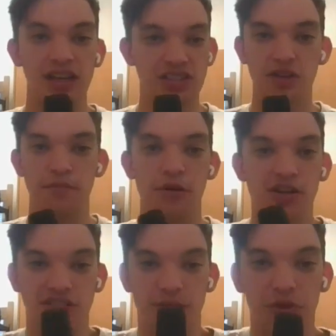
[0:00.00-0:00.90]
he's your
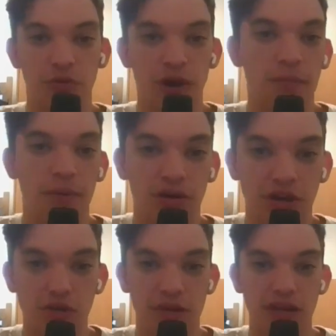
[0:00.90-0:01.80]
prototypical
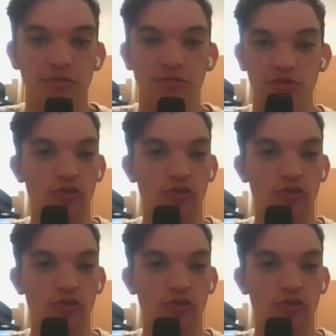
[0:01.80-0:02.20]
well-built QB.